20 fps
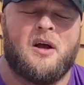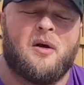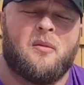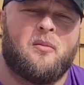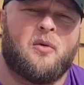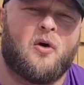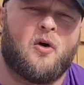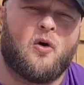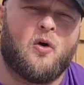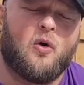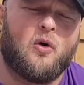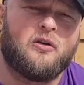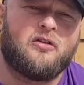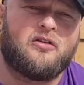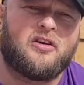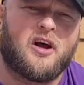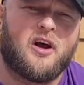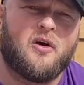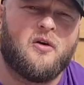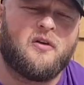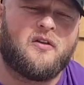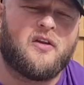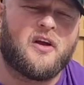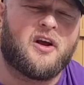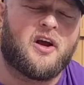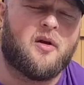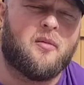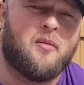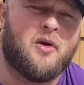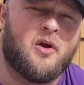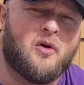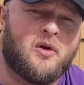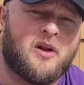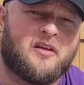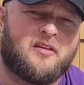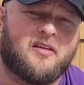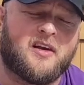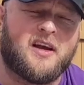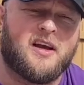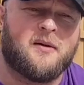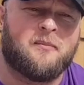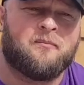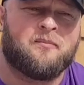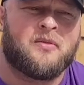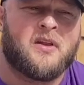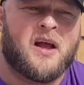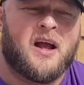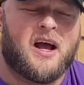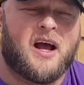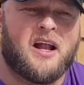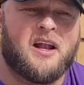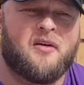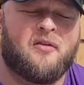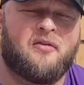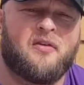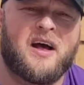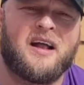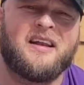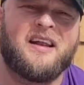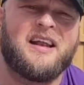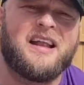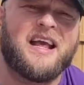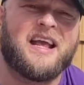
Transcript: but also the community and the fact that they